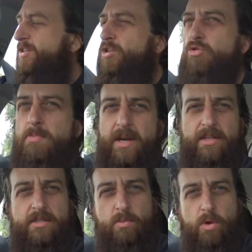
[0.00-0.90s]
two
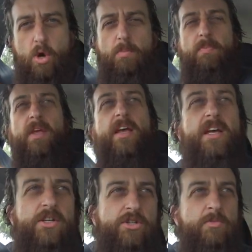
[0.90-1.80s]
minutes
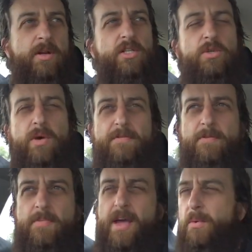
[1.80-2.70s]
away
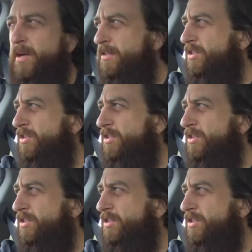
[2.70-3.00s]
from that one,